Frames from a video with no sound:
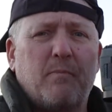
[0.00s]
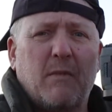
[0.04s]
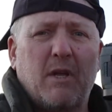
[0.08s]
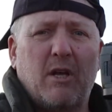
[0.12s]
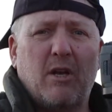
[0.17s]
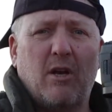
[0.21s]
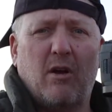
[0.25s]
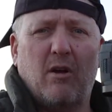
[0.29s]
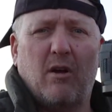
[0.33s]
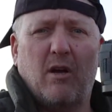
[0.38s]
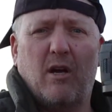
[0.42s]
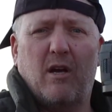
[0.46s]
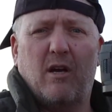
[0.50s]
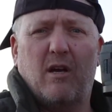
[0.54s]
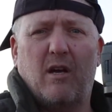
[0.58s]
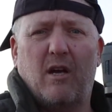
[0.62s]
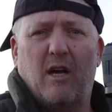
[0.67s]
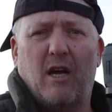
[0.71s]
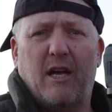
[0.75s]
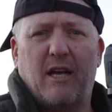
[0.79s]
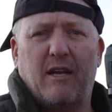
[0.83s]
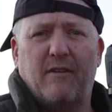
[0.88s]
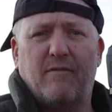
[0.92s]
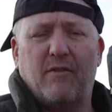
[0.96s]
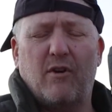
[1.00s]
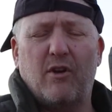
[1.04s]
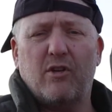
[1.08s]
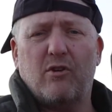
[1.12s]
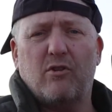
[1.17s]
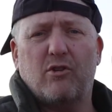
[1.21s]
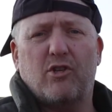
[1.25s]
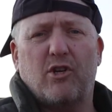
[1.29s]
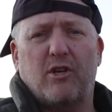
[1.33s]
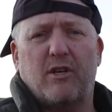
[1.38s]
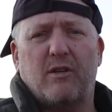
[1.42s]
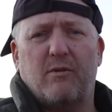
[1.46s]
you know, a
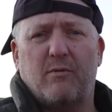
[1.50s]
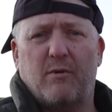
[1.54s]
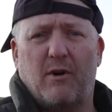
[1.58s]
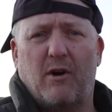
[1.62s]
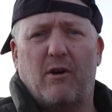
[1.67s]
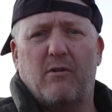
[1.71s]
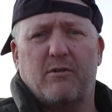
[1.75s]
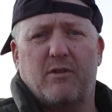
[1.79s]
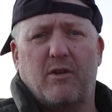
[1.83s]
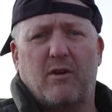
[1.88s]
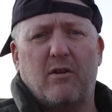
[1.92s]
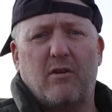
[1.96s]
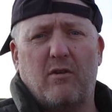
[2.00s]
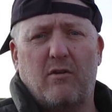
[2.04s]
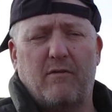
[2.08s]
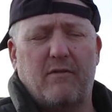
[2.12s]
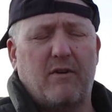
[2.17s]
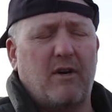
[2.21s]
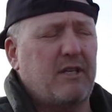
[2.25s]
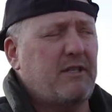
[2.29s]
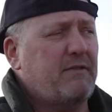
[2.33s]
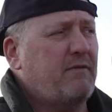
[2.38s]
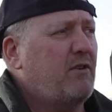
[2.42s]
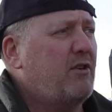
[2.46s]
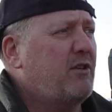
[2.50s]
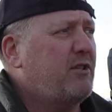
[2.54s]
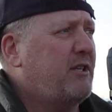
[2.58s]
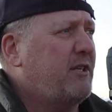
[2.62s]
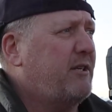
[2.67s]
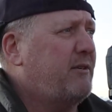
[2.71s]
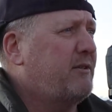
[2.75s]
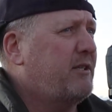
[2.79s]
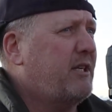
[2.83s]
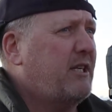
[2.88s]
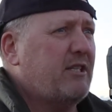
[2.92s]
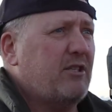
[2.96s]
vertical shot into a horizontal or vice
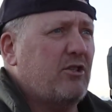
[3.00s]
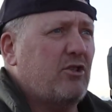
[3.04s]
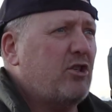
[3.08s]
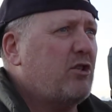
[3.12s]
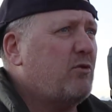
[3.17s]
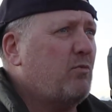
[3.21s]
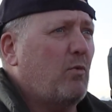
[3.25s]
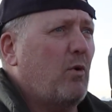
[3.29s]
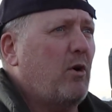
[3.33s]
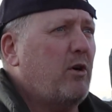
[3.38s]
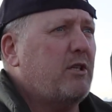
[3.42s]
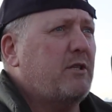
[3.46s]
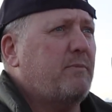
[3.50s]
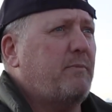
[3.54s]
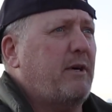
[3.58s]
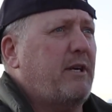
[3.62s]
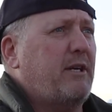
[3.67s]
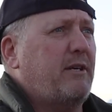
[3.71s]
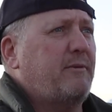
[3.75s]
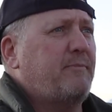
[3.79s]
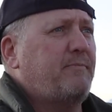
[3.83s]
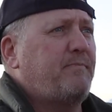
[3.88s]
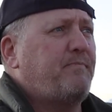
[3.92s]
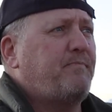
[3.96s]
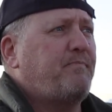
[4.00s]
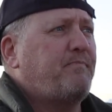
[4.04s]
versa, because it just works better.